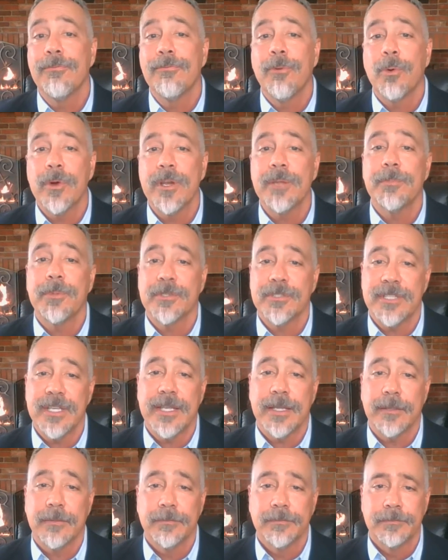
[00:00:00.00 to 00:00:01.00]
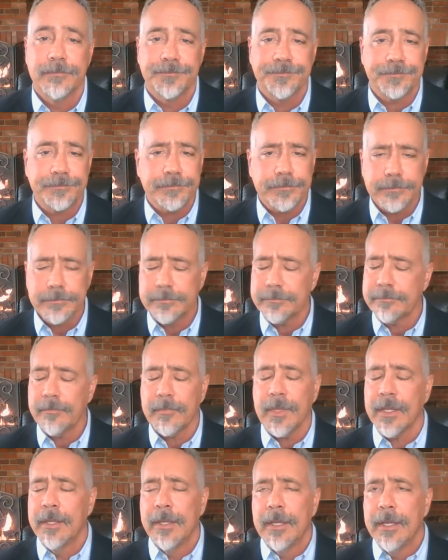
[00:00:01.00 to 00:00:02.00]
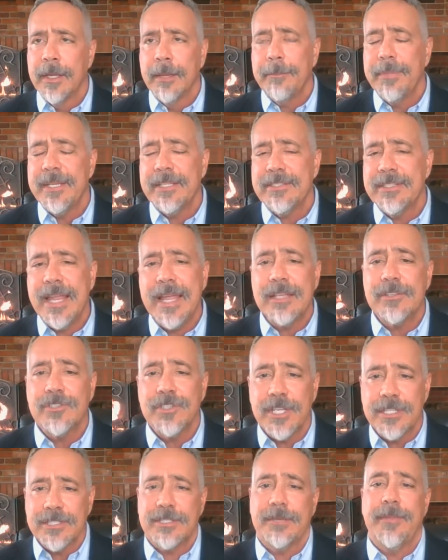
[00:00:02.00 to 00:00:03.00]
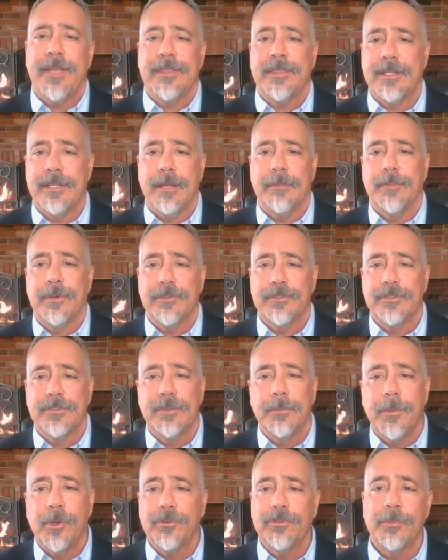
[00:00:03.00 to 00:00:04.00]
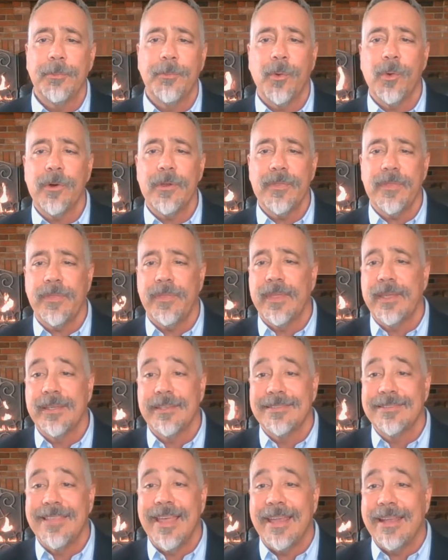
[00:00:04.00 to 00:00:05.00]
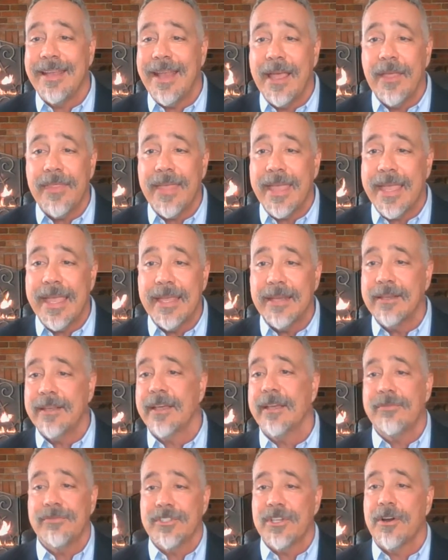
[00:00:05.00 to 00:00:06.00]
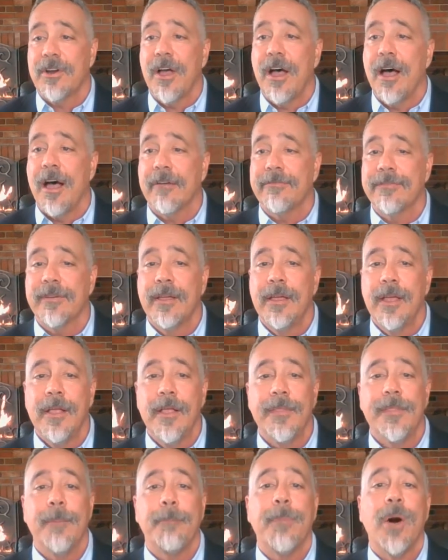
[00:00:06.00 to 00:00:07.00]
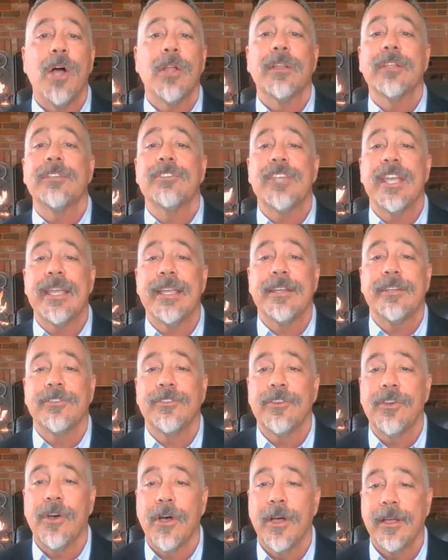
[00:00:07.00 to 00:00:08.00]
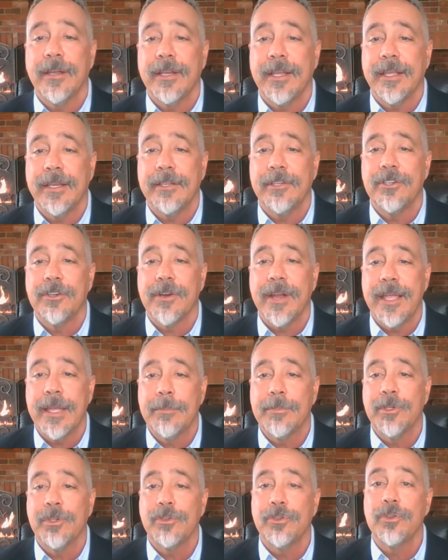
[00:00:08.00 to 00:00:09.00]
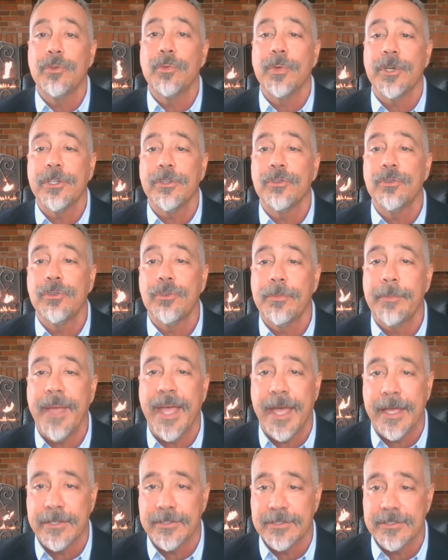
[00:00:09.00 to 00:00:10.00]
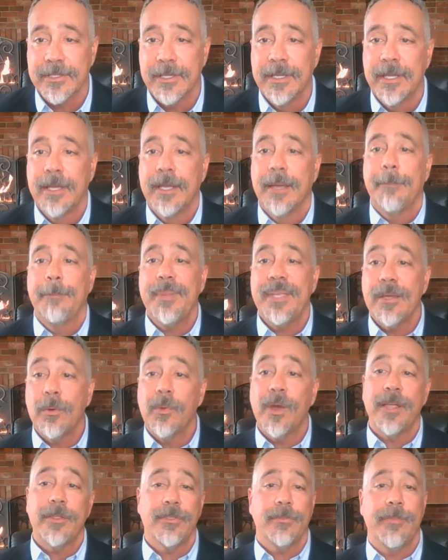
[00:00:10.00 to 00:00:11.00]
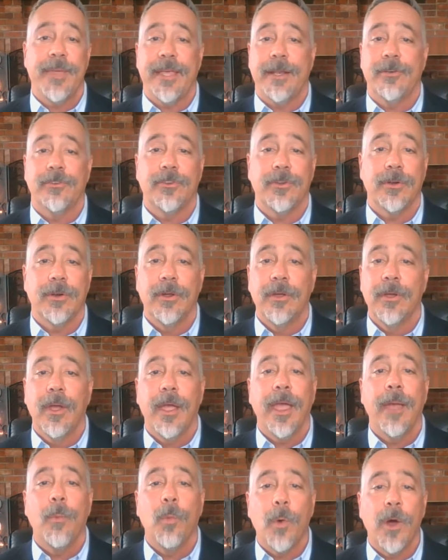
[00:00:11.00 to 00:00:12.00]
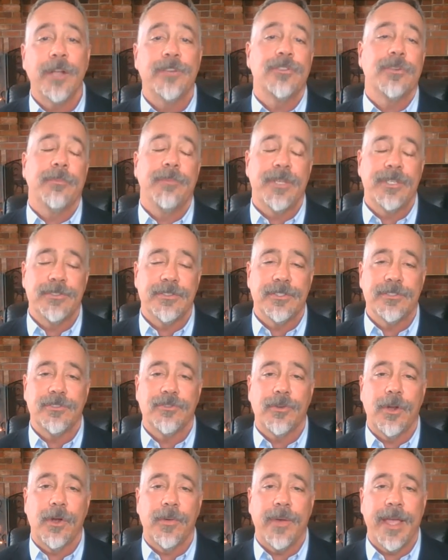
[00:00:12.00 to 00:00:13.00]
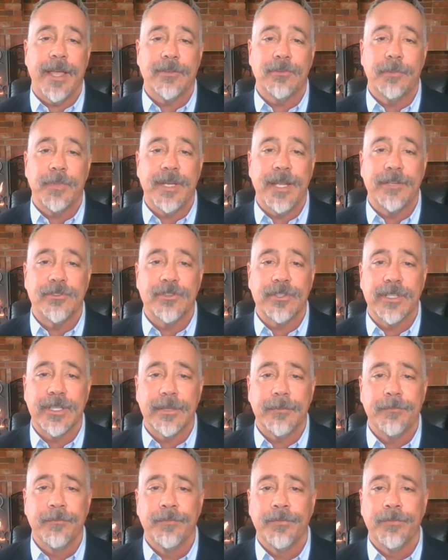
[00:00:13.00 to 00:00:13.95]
40%. But it's not just about the numbers. The most important thing is that now the handcuffs are off. The ball and chain is gone, and you're able to do what you do best. Be a wealth manager and watch your business grow exponentially.